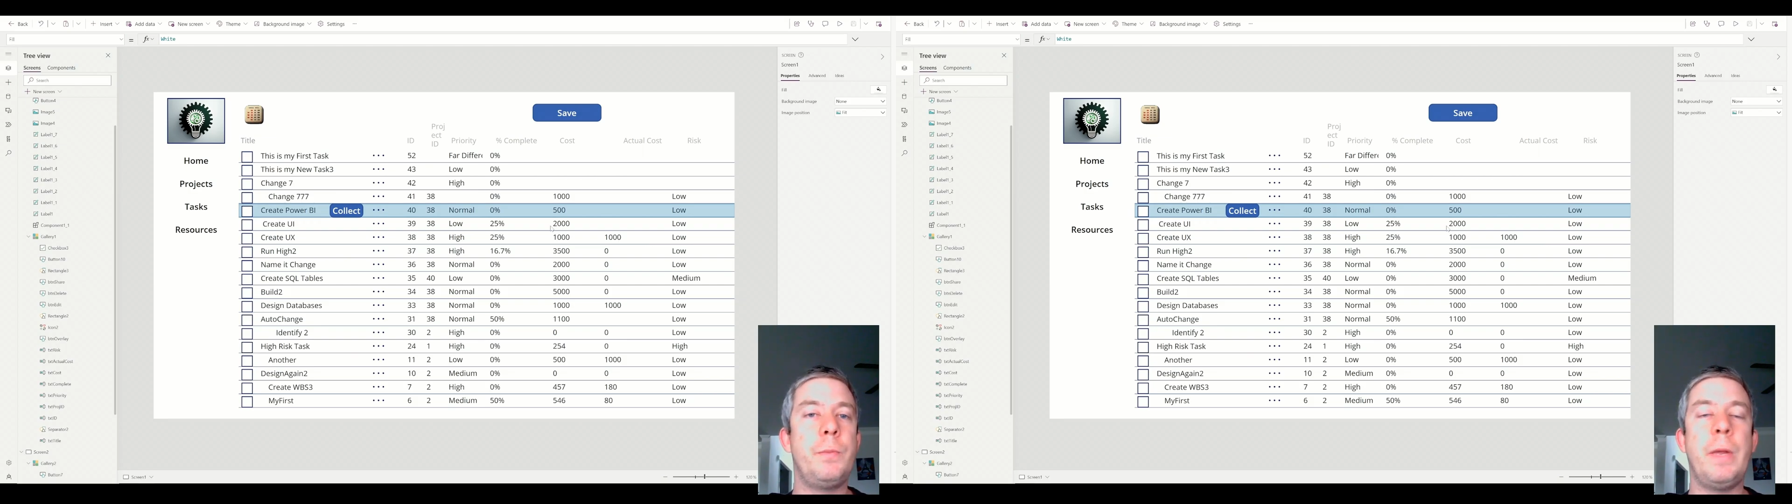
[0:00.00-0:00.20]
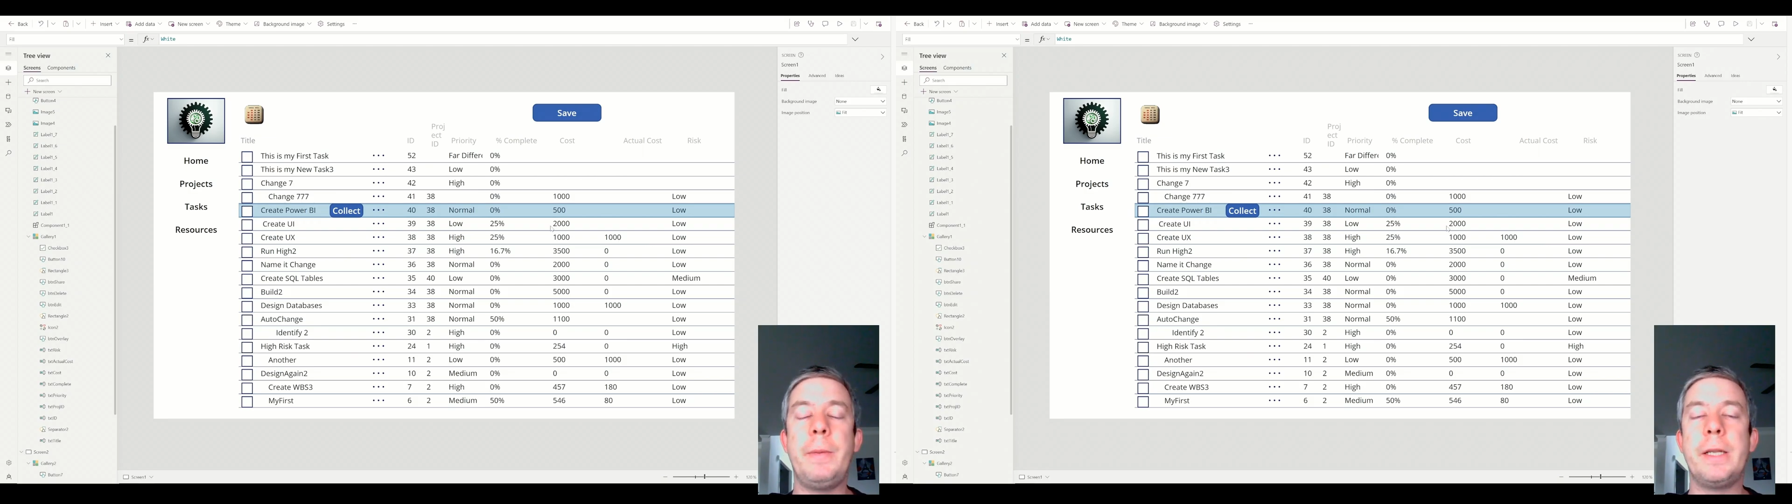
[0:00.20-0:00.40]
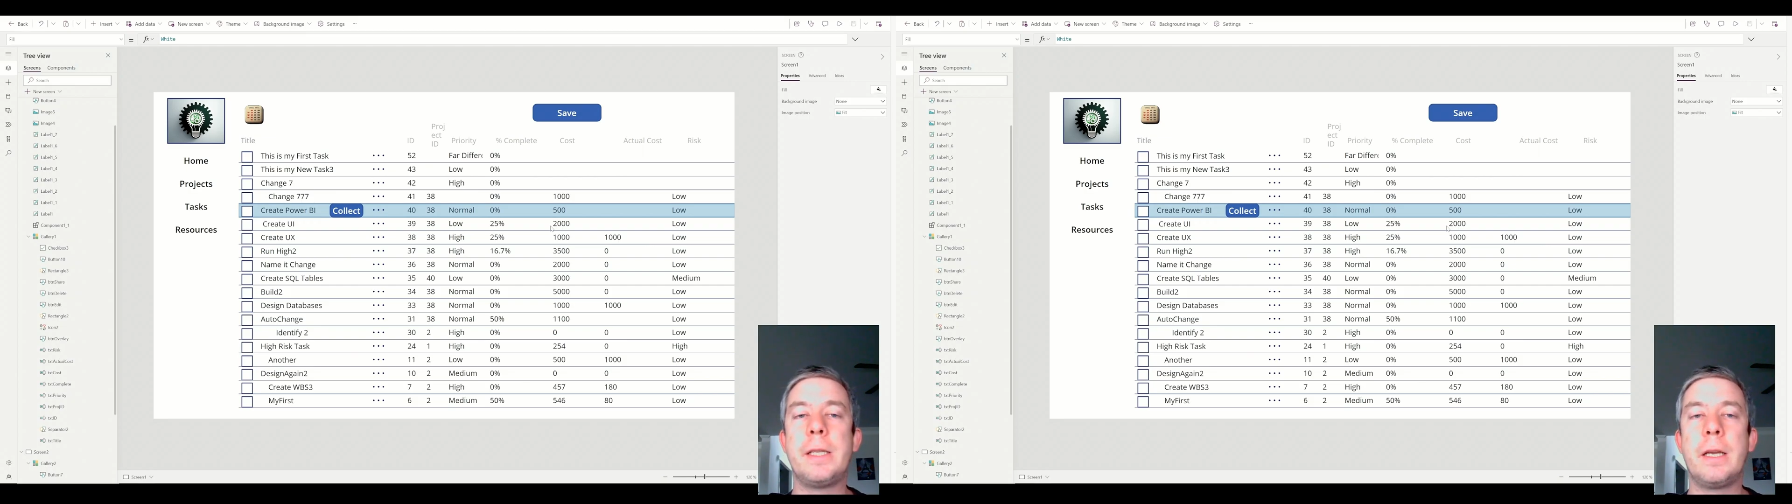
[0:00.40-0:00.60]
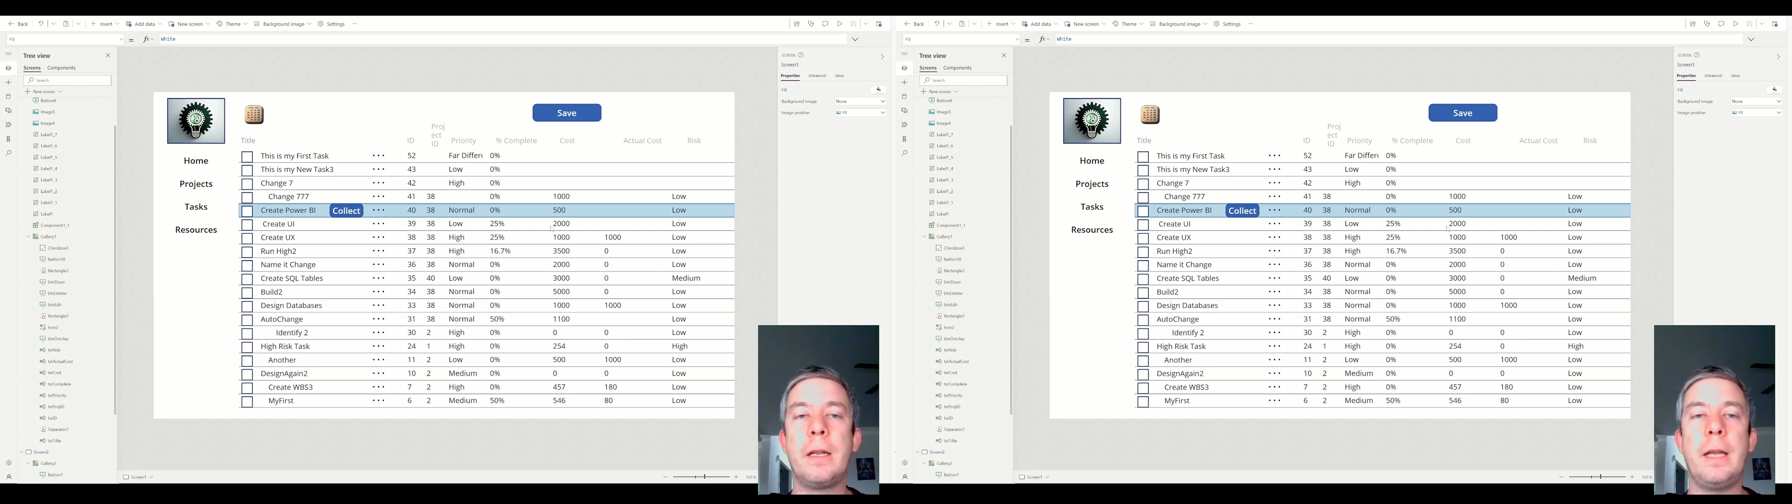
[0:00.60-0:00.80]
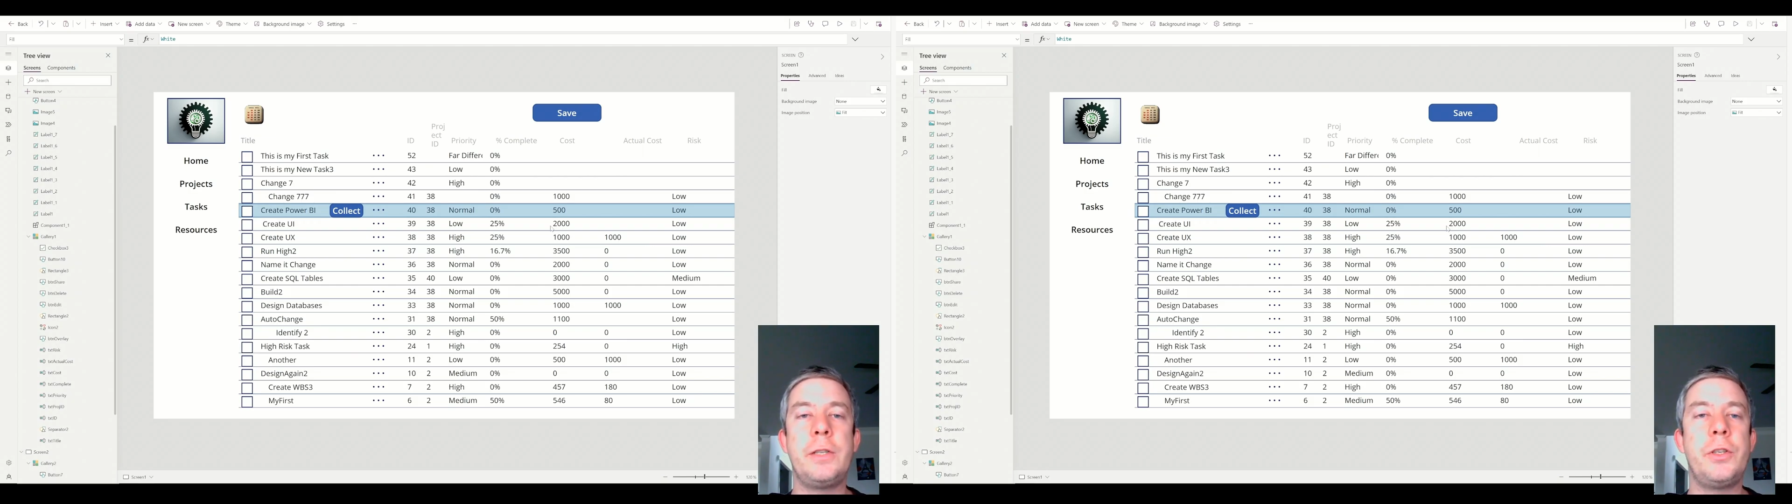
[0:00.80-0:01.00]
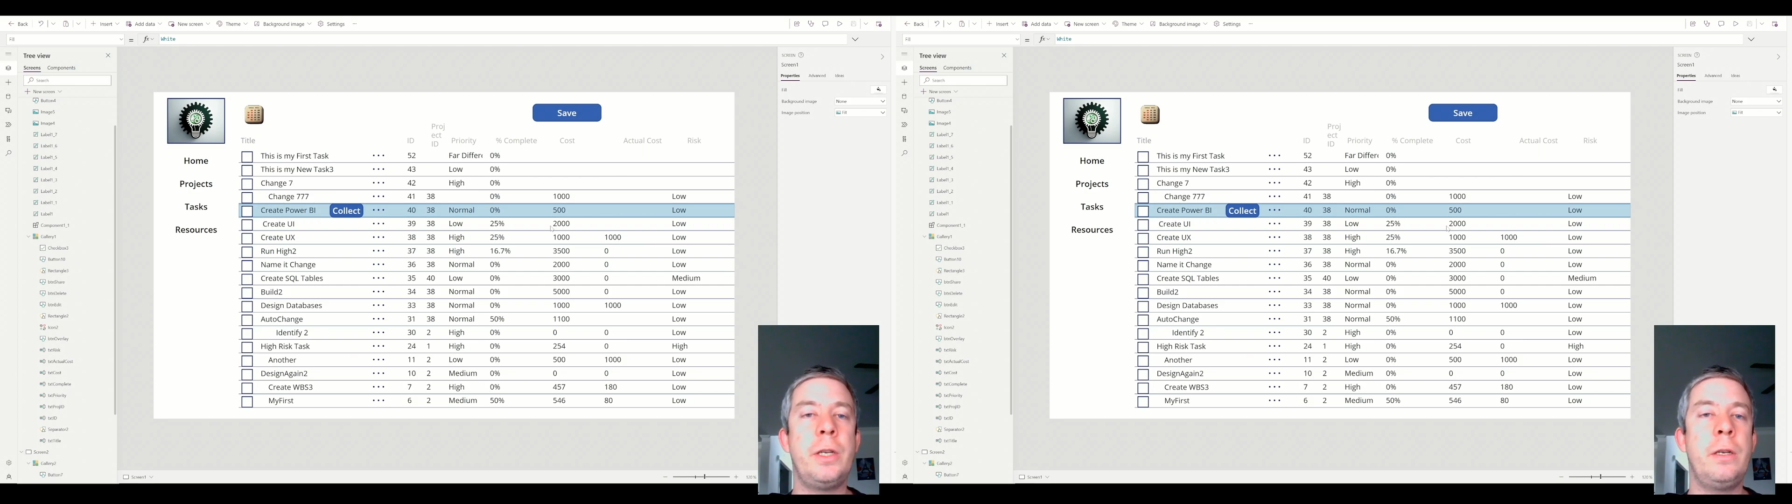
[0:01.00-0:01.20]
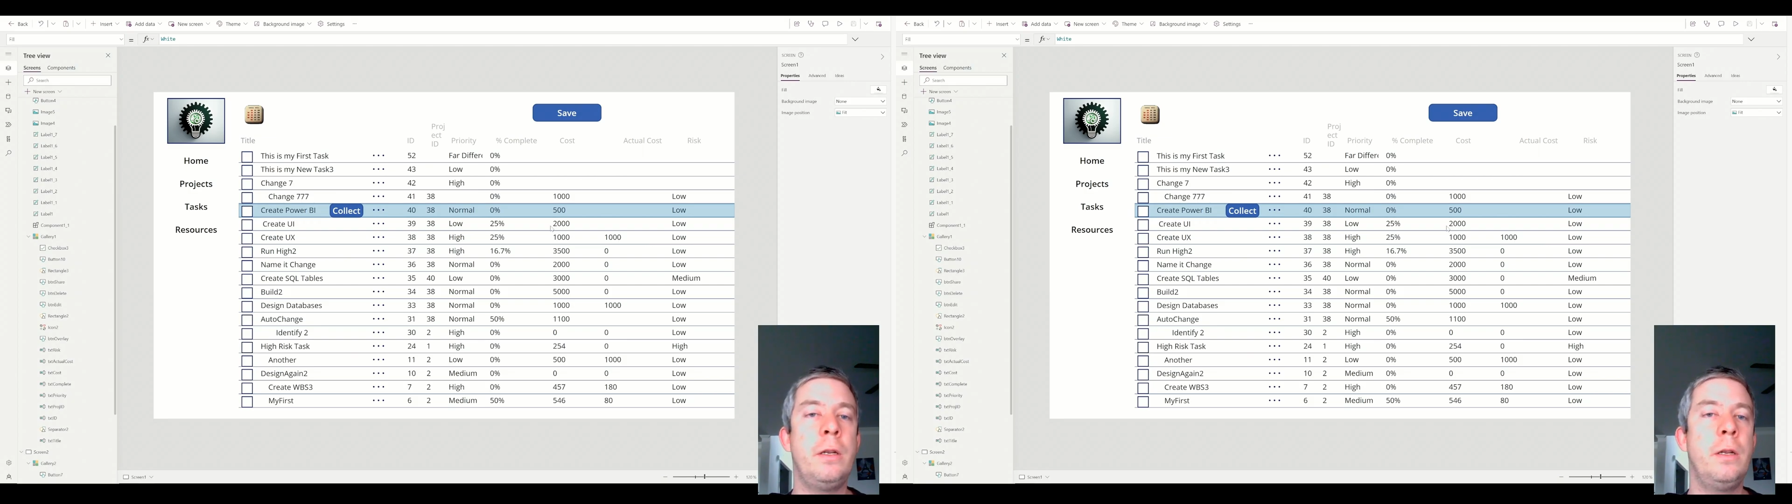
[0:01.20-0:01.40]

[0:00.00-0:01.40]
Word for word: maybe it's the collection